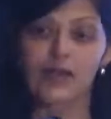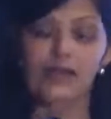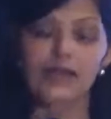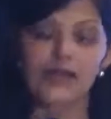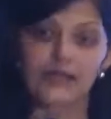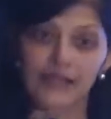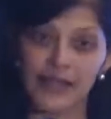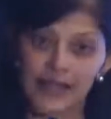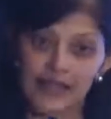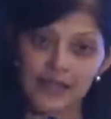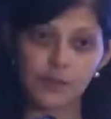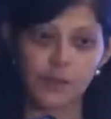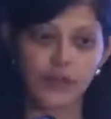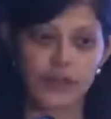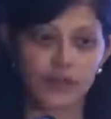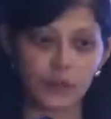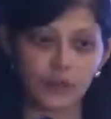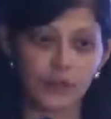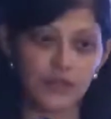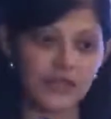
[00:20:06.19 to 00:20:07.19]
And
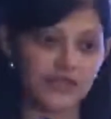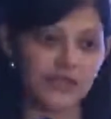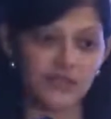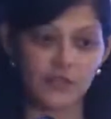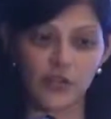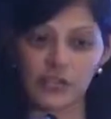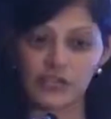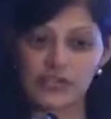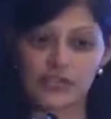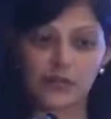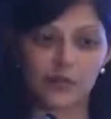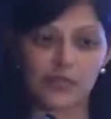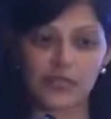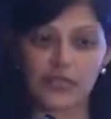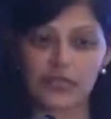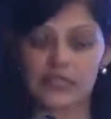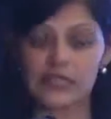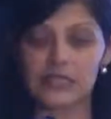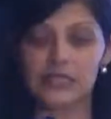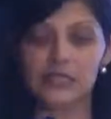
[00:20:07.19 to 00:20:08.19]
ASPEC works very
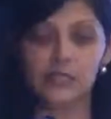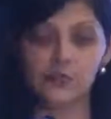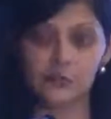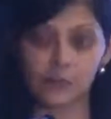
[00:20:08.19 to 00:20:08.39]
similarly to